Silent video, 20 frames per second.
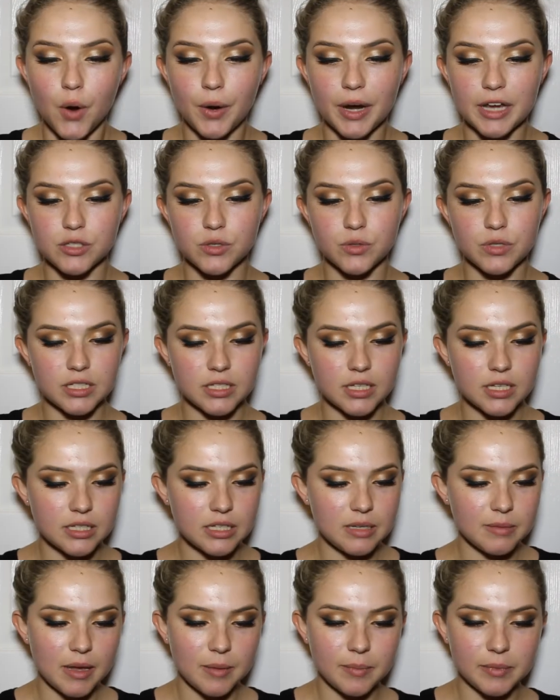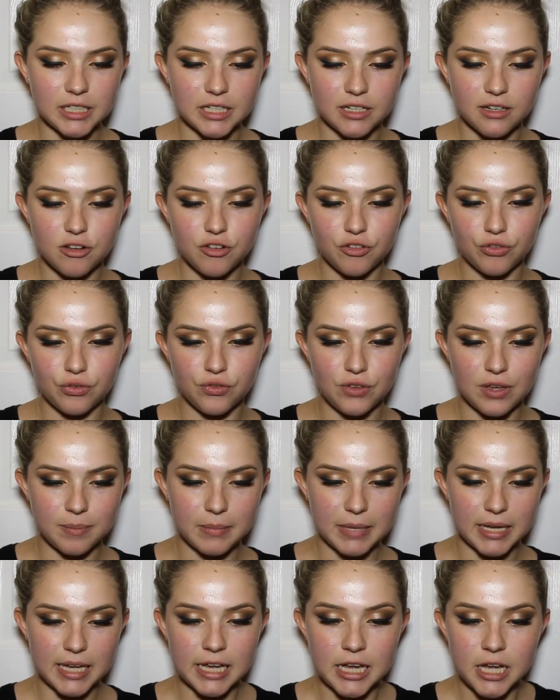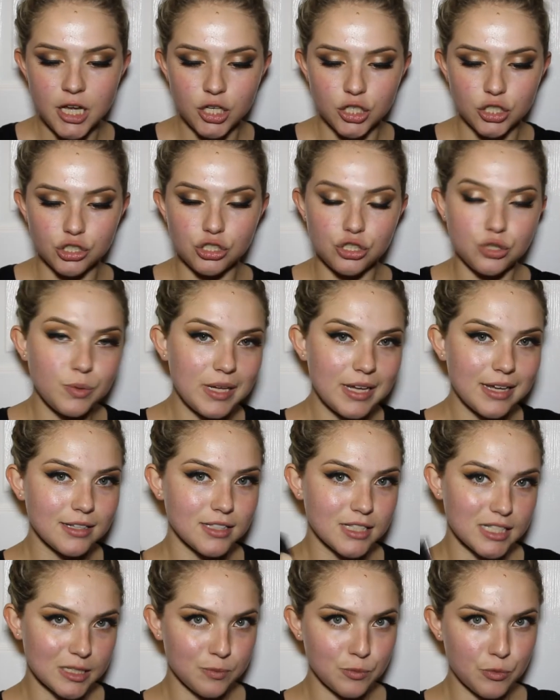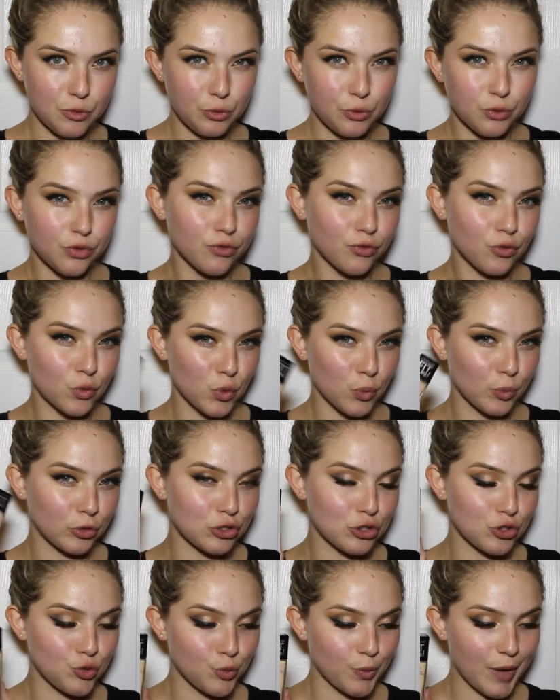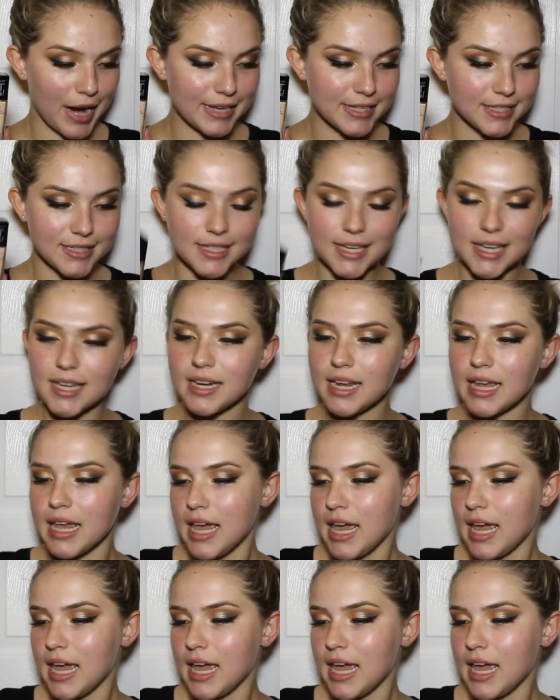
Okay, so this is the Maybelline Fit Me Dewy and Smooth for Normal to Dry Skin